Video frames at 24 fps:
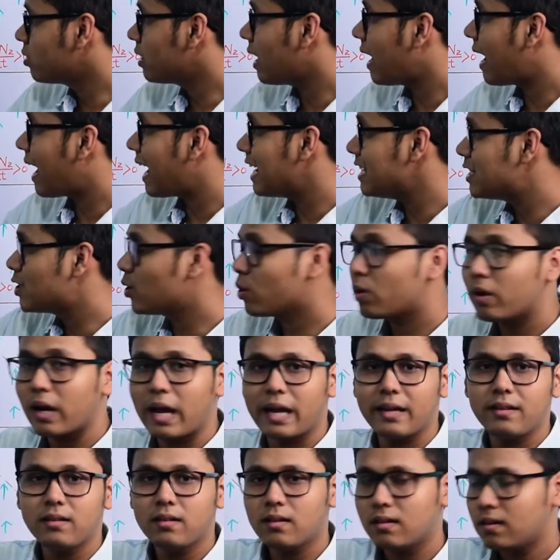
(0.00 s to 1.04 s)
the
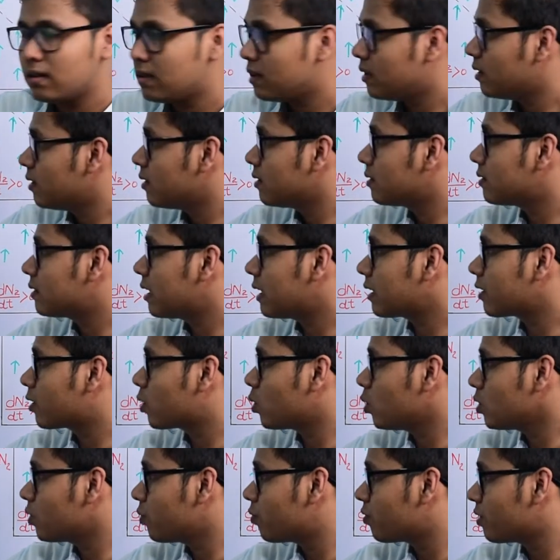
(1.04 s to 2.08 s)
isocline the
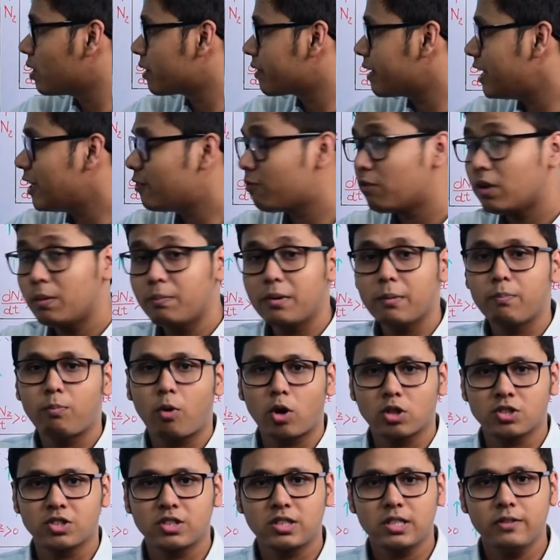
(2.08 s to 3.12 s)
growth rate will be
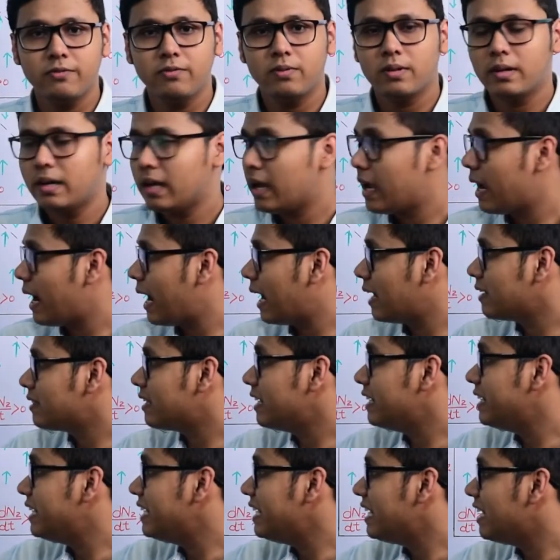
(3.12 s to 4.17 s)
positive and
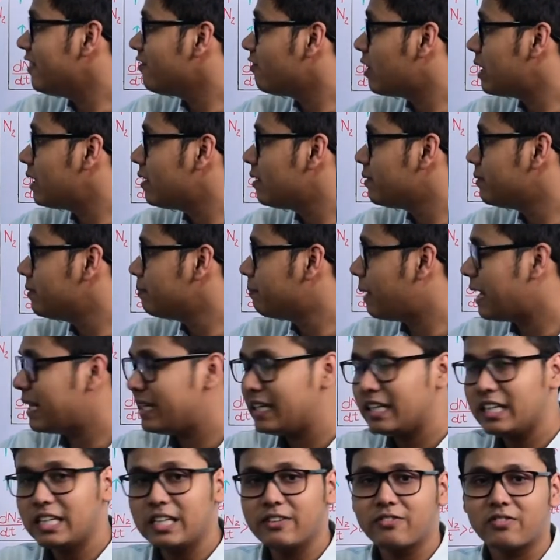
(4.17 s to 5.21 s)
the d N one by
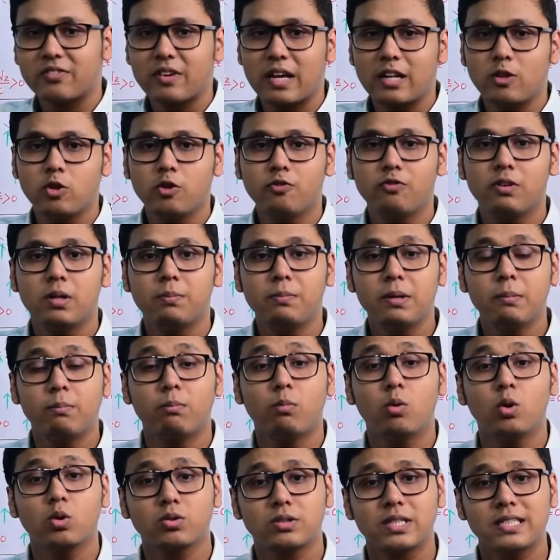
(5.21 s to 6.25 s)
dt value will be
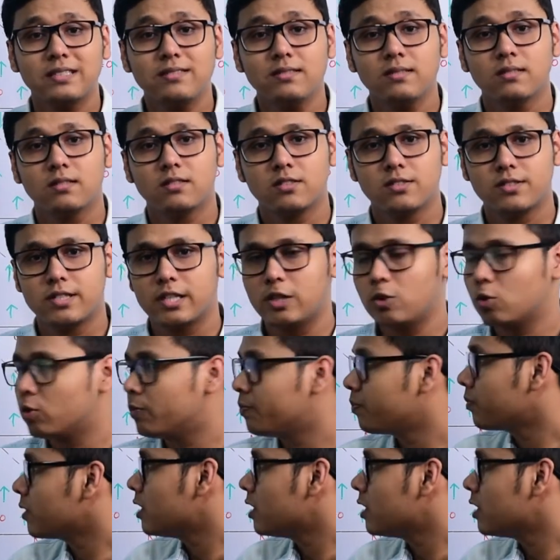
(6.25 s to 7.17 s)
more than zero.